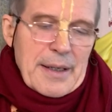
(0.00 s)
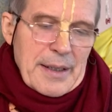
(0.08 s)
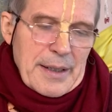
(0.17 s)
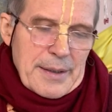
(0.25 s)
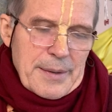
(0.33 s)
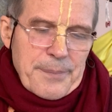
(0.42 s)

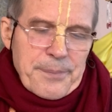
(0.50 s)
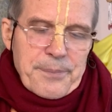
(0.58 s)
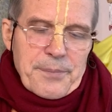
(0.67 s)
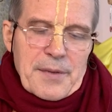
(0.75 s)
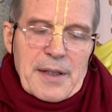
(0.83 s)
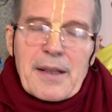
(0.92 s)
in
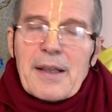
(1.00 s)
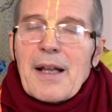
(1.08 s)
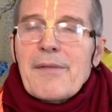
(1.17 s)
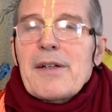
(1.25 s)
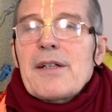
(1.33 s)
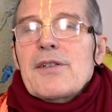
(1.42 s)
the
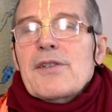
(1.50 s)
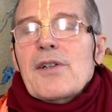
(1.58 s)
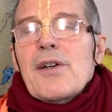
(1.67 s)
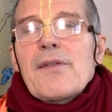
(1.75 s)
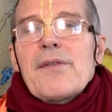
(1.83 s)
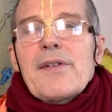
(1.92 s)
loving
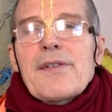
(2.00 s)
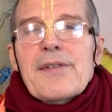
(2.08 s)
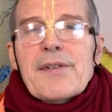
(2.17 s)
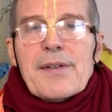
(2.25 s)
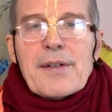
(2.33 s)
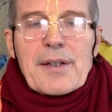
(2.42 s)

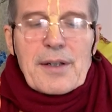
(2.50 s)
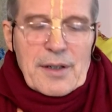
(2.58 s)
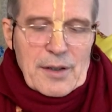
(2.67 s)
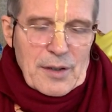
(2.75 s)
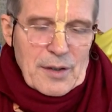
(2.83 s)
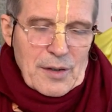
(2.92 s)
service
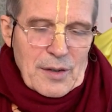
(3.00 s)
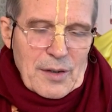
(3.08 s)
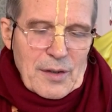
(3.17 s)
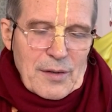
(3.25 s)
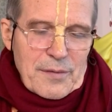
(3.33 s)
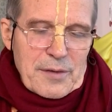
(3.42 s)

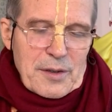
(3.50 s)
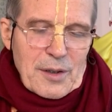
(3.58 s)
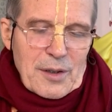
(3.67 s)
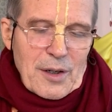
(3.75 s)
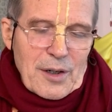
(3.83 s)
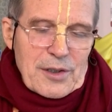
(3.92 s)
of your
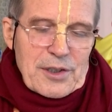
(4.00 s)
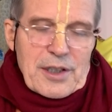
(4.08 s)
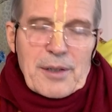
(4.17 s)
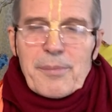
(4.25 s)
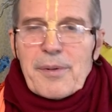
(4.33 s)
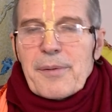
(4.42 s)

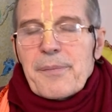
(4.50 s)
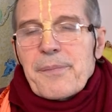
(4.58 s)
Lordship.